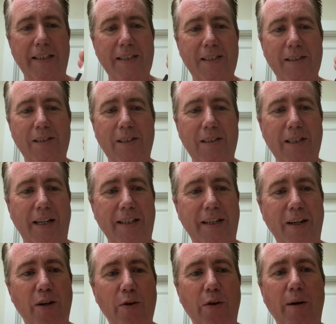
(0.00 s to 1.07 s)
this. This looks like
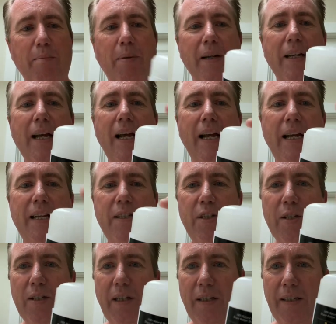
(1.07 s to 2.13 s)
deodorant, but it's
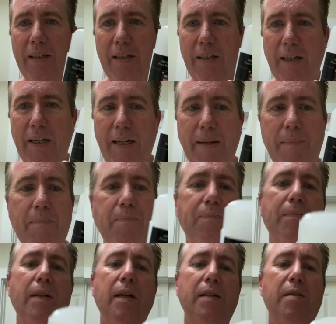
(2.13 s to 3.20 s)
just a little, uh,
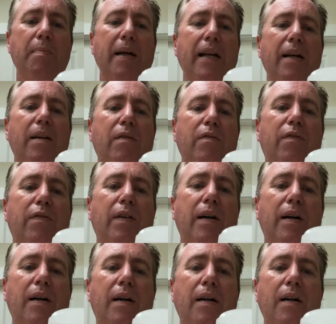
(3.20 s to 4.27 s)
it's made out of
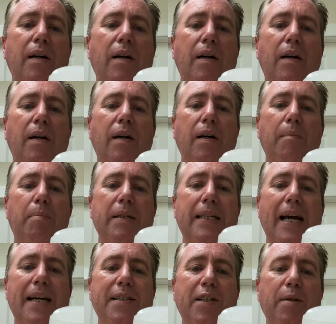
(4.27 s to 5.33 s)
uh,
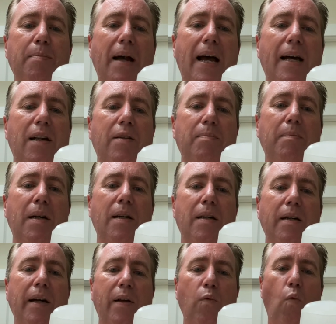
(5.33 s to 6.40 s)
potassium alum
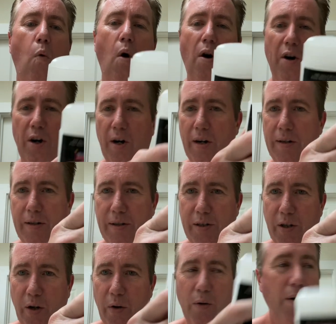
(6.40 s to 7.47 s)
and water.
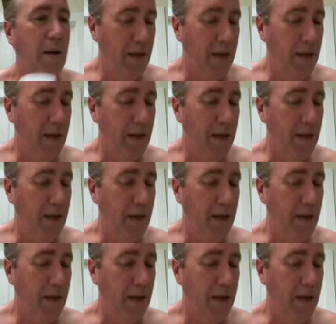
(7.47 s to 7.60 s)
So